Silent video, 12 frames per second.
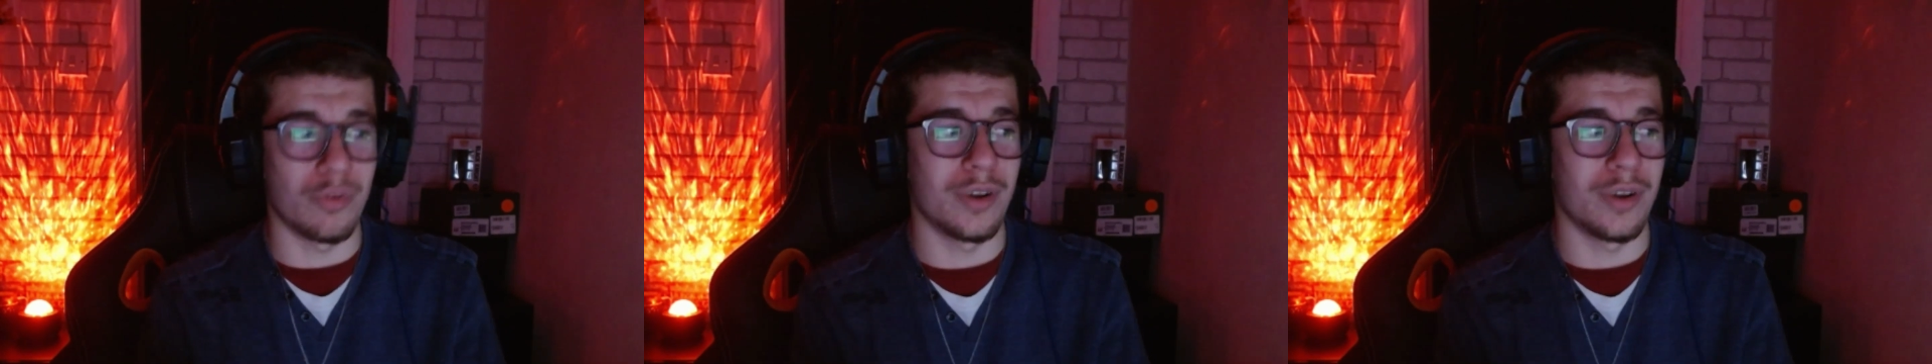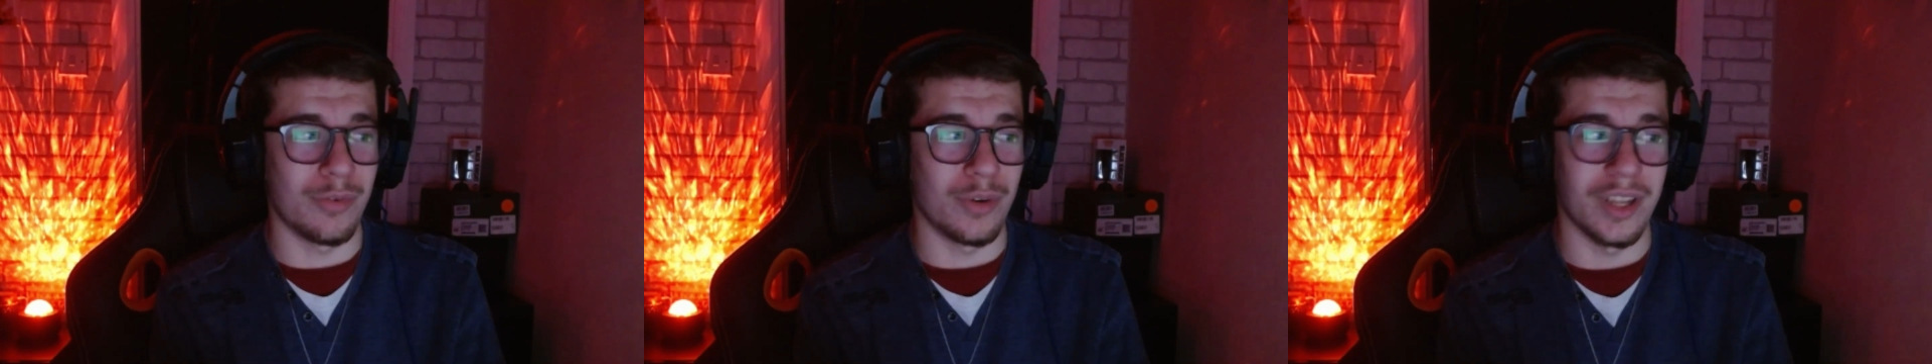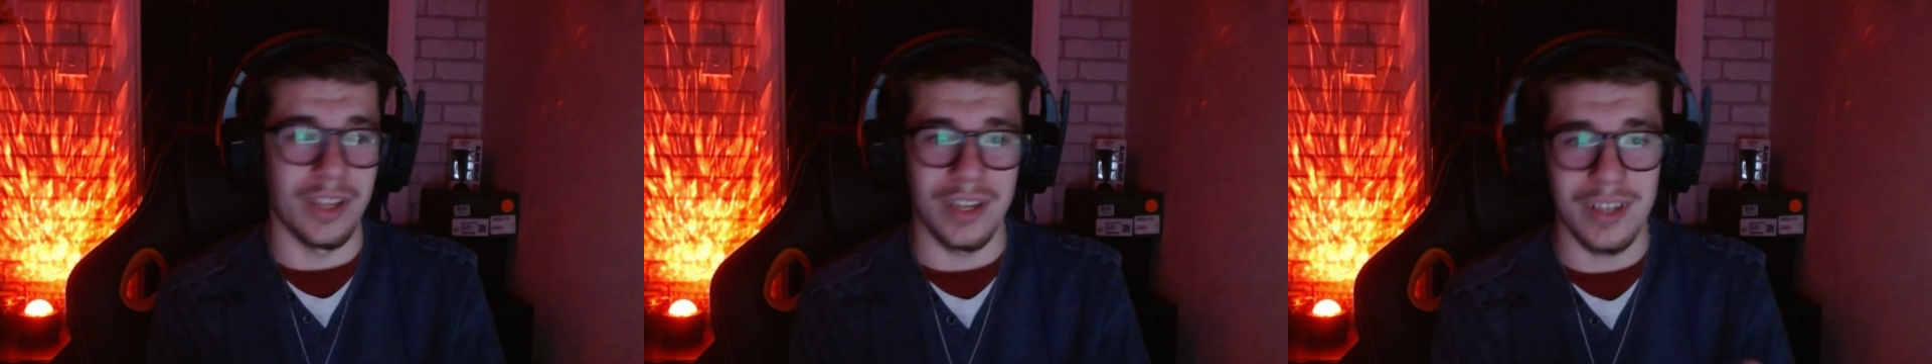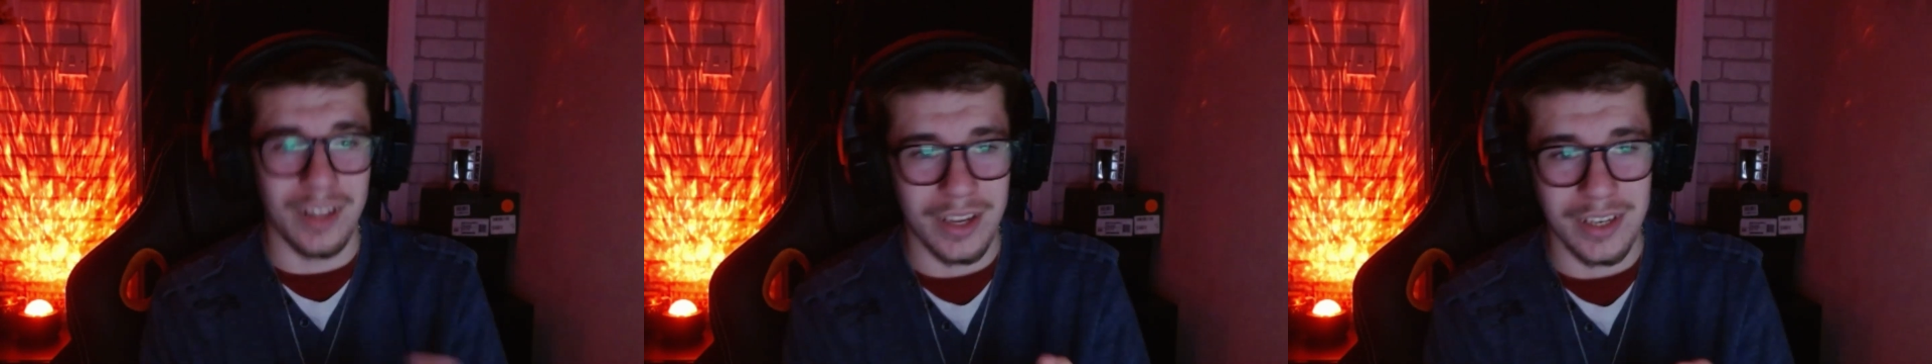really,
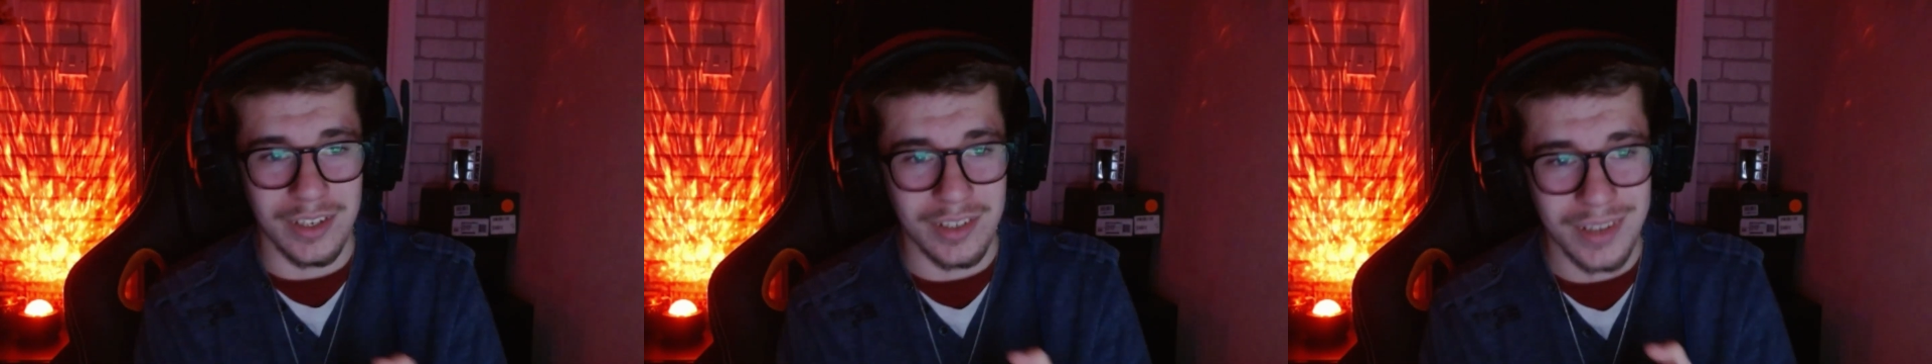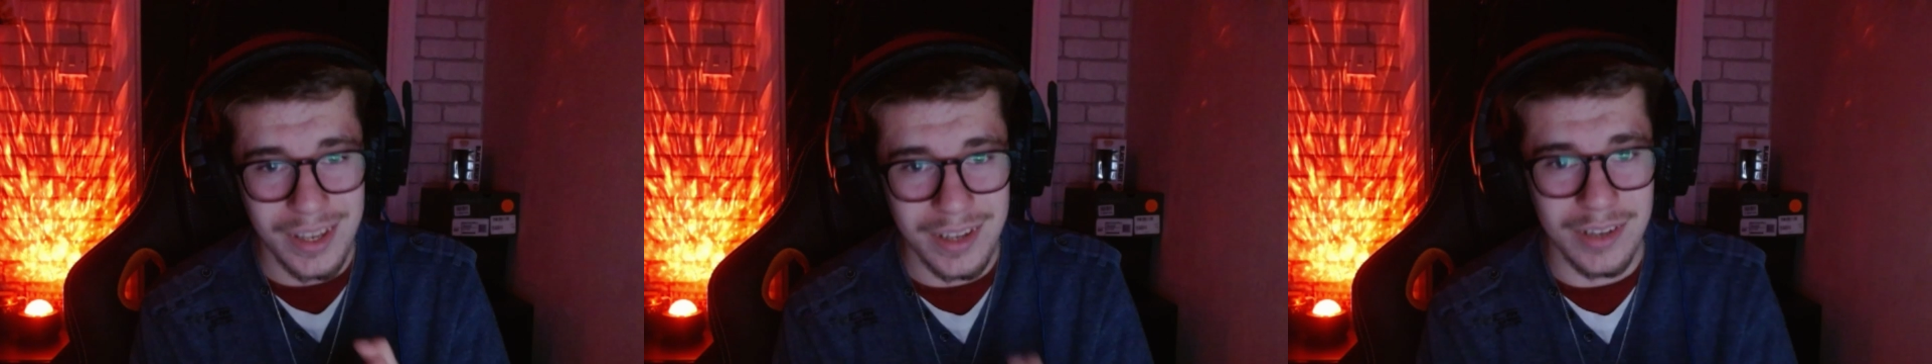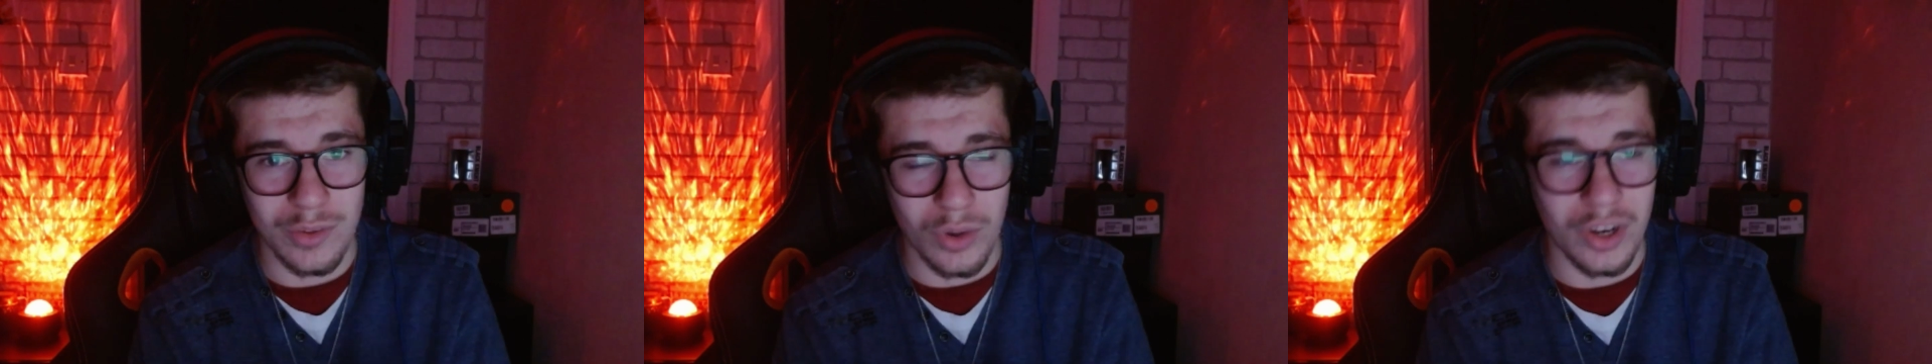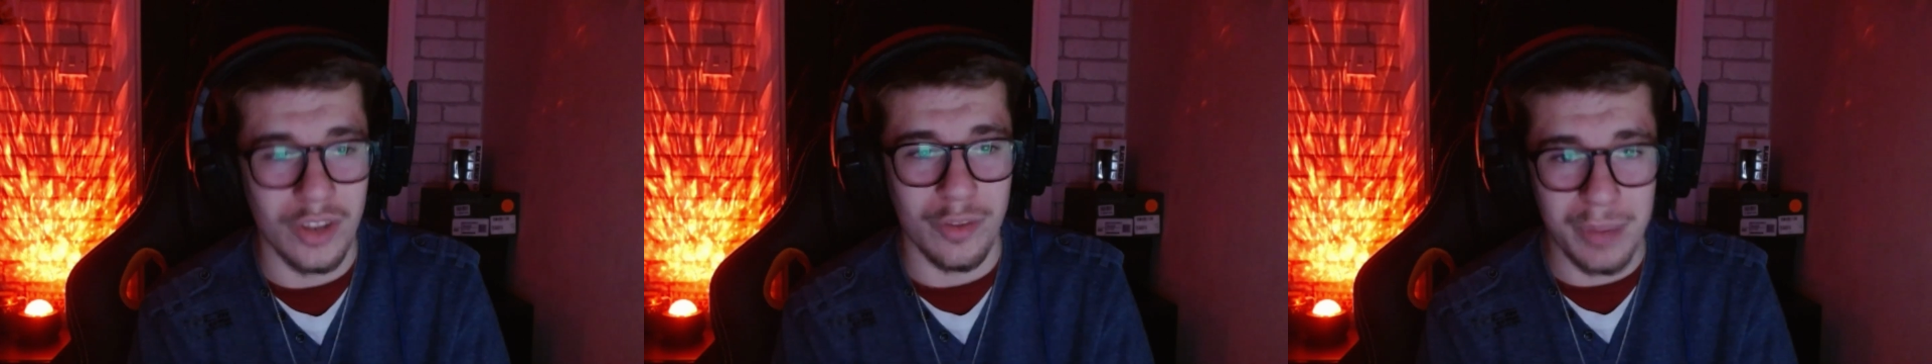like, he's one of the